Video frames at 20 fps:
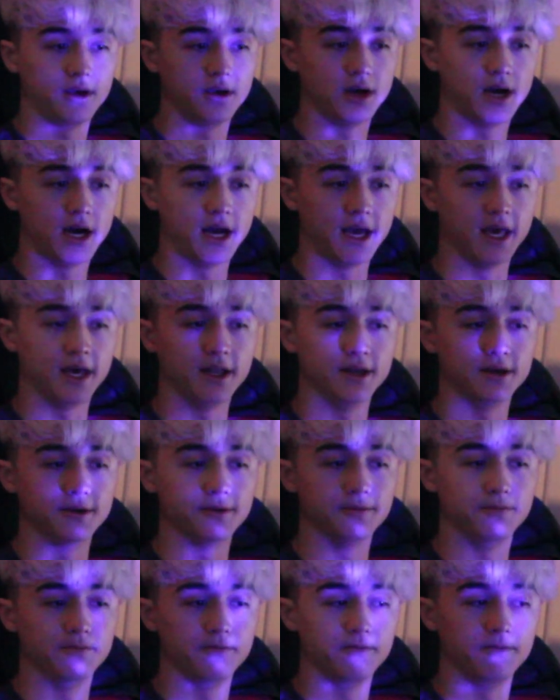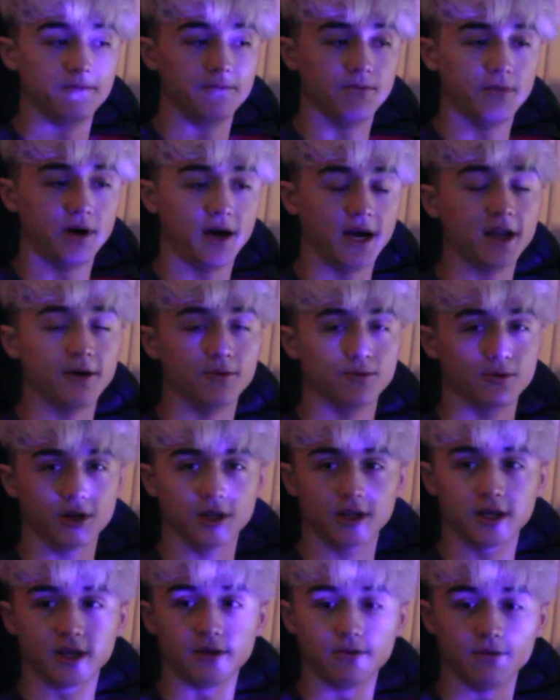I had a
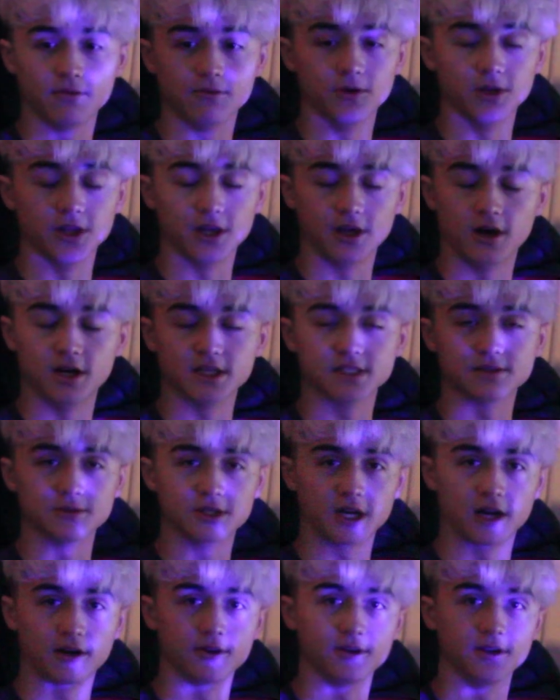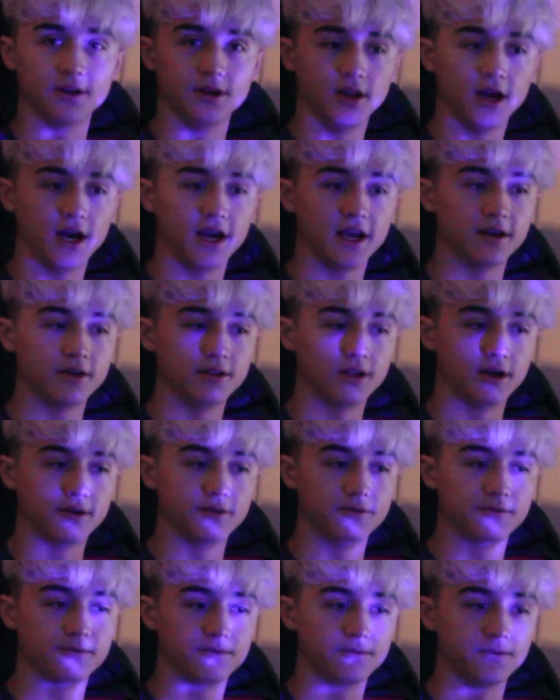really awesome childhood. I had a lot
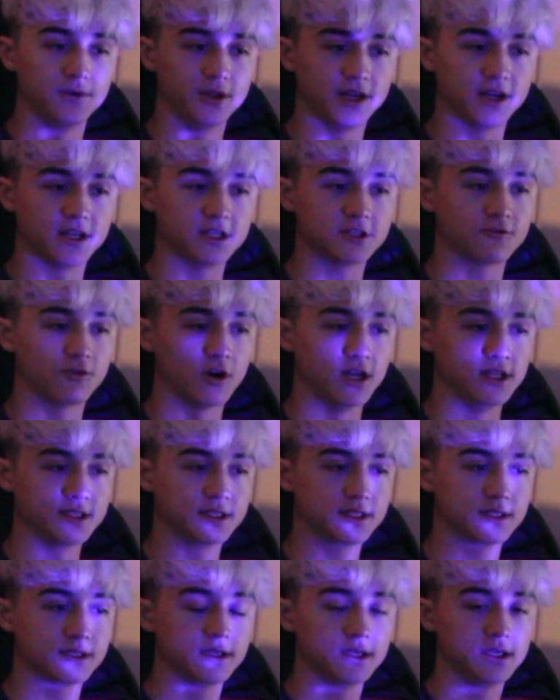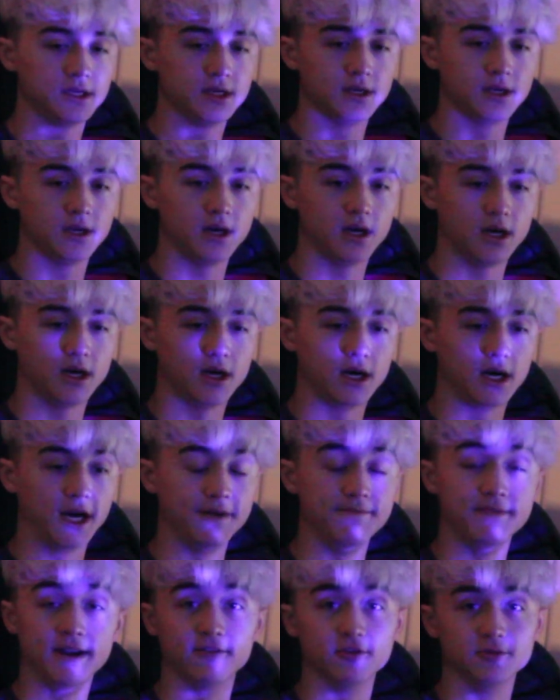of really nice friends.
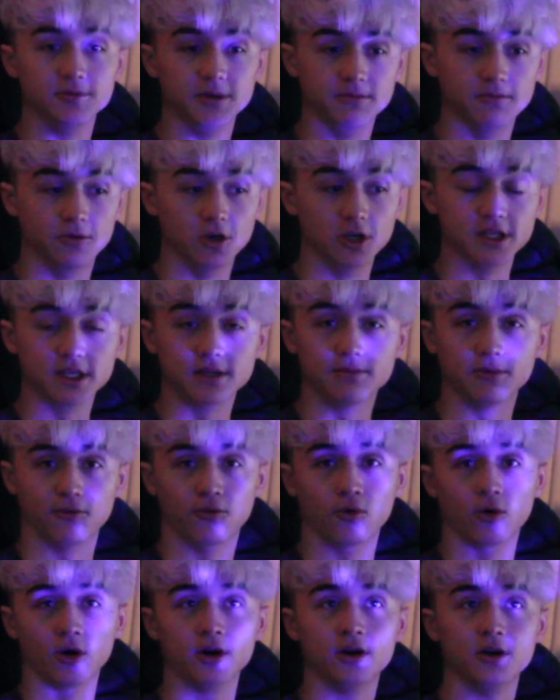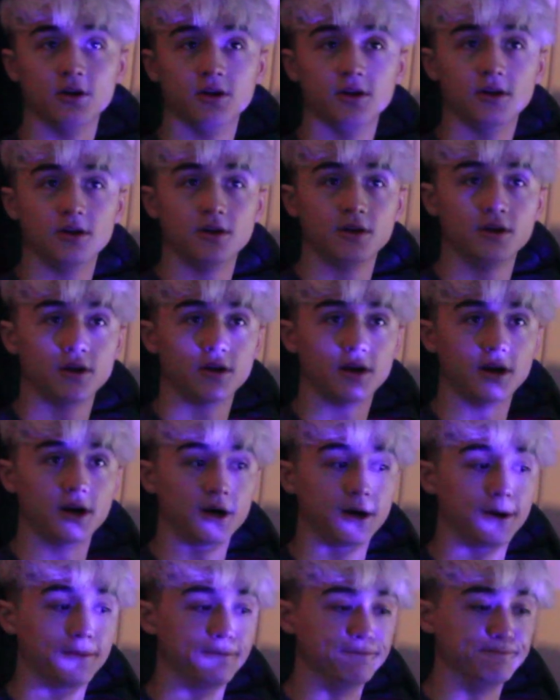I've never been bullied before.
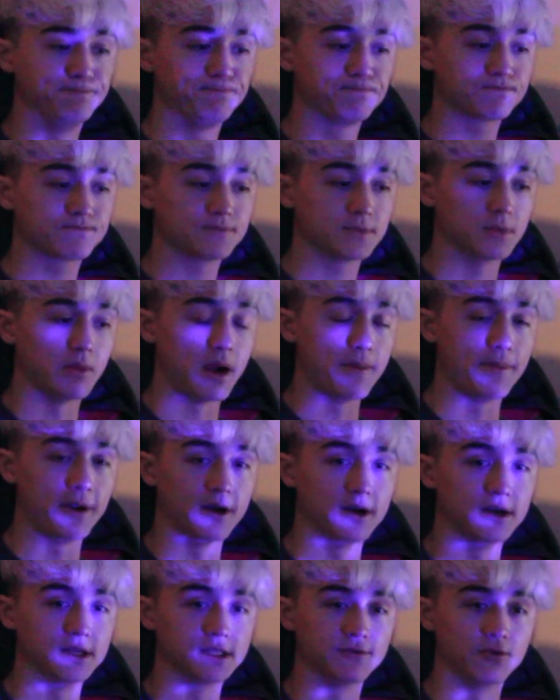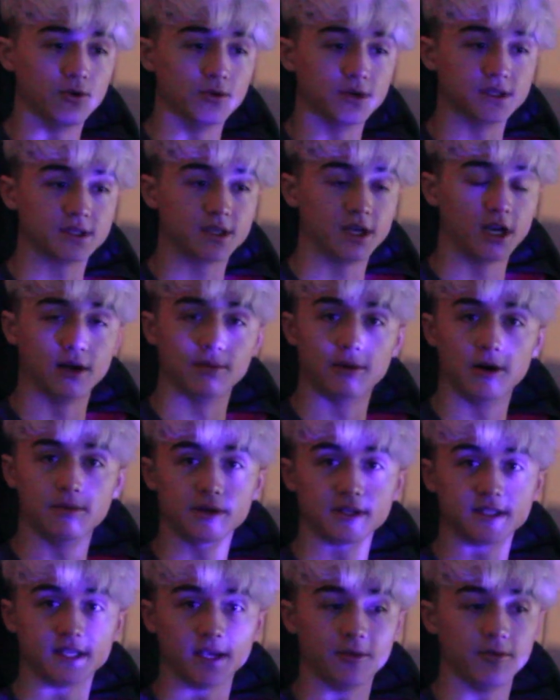My parents have always cared about
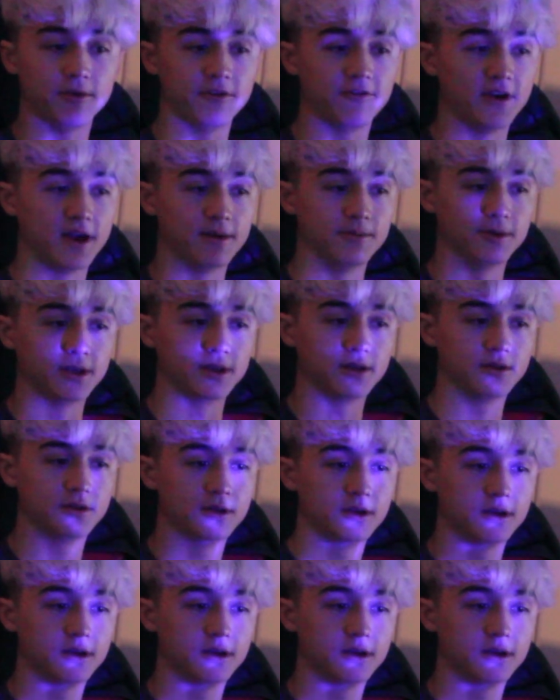me, same with my family.